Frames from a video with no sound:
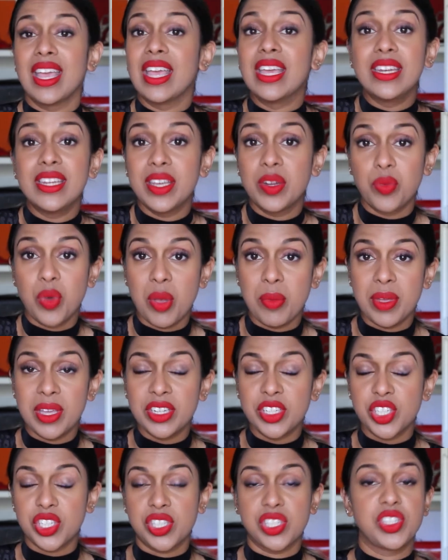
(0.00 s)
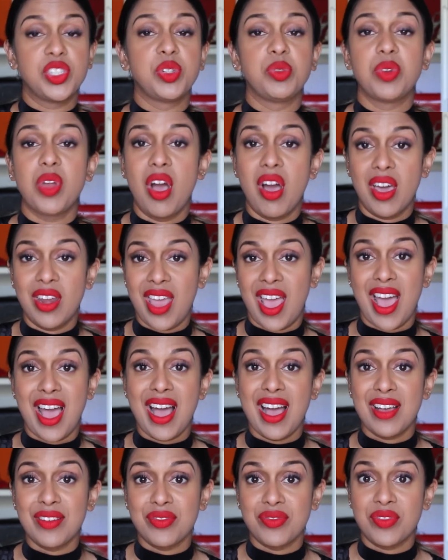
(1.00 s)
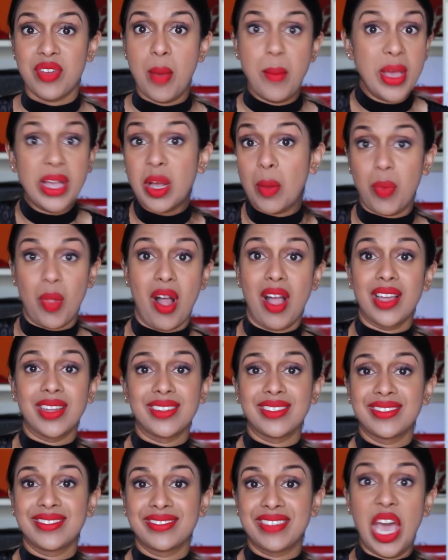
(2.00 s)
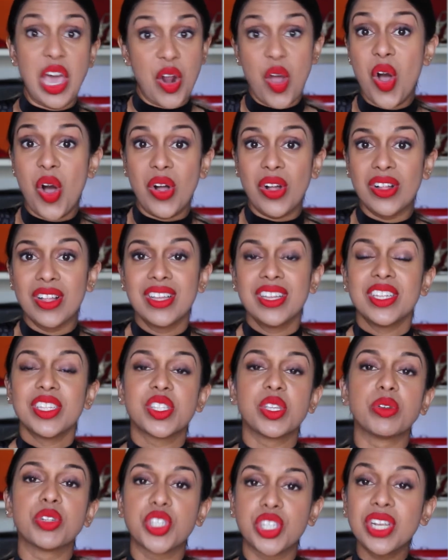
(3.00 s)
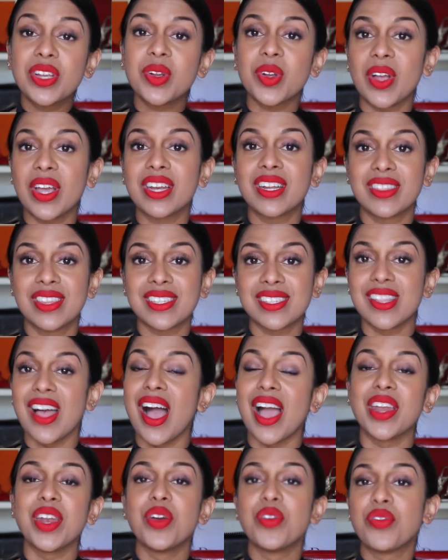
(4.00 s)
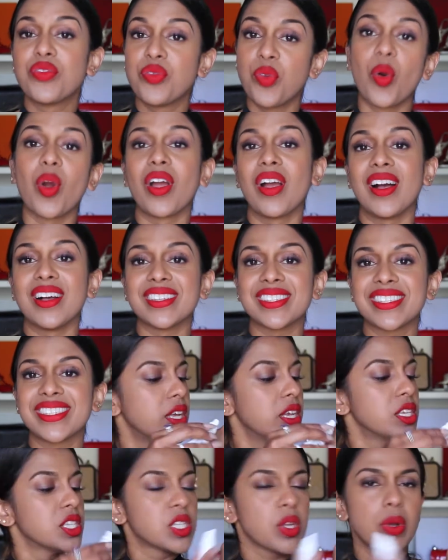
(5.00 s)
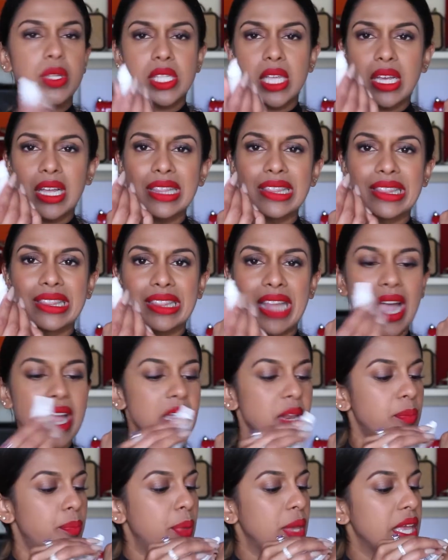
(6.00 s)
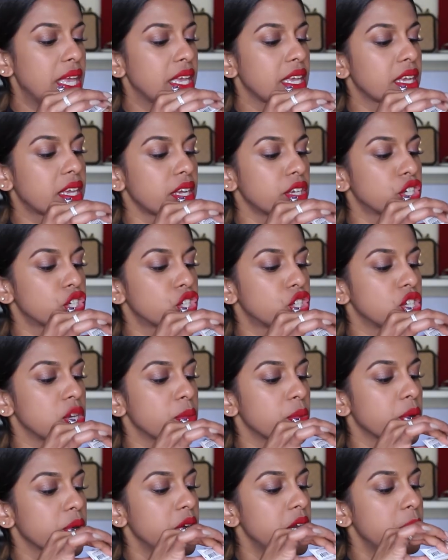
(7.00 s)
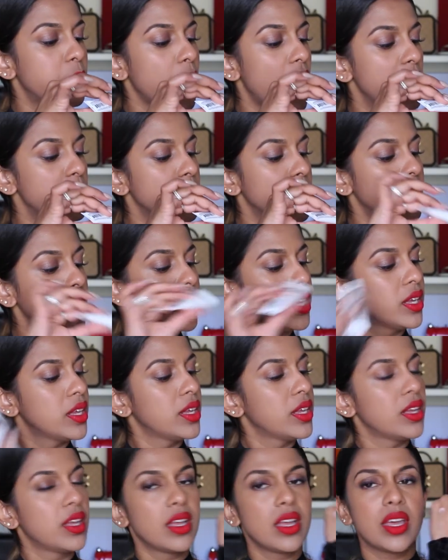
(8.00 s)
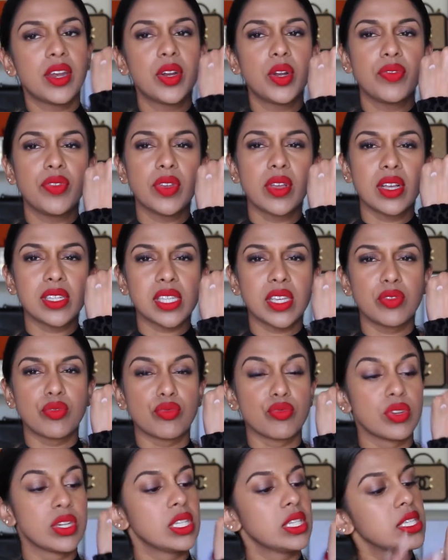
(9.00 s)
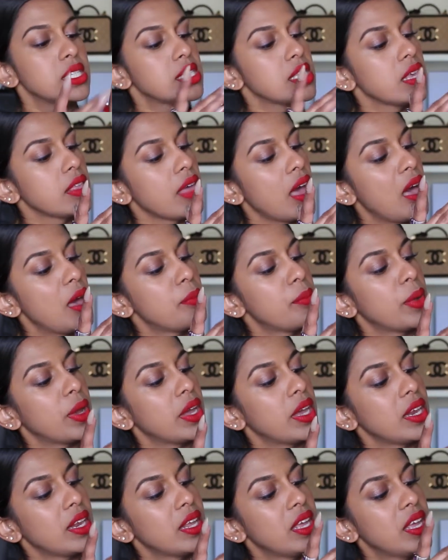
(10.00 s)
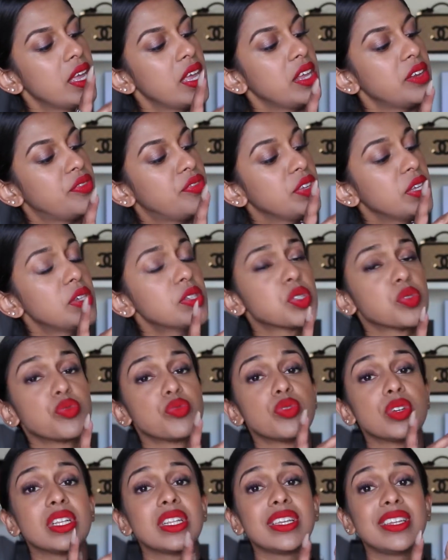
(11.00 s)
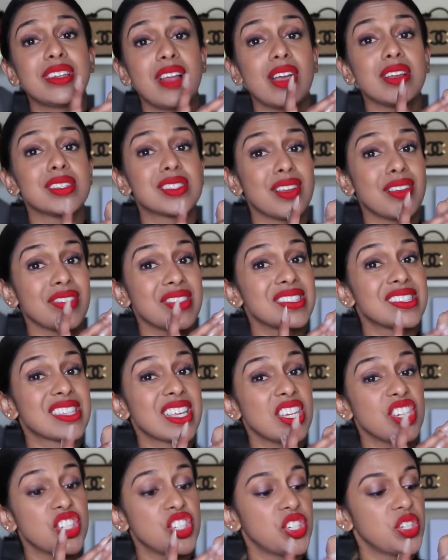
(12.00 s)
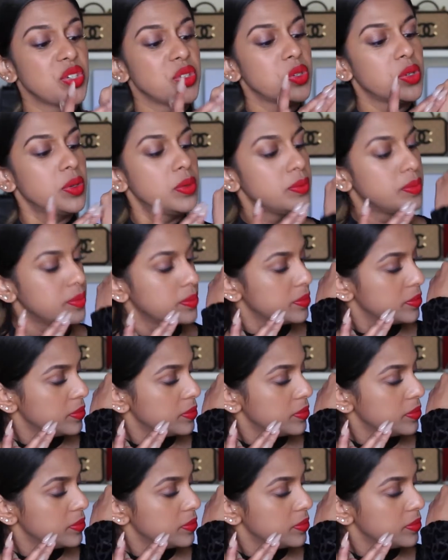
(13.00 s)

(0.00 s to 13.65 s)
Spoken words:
Indian women just do not have a makeup line at all. So she created this line for us. So it's like a light pink shimmery primer. I don't know if you guys can really see that, but it feels really nice on the skin too.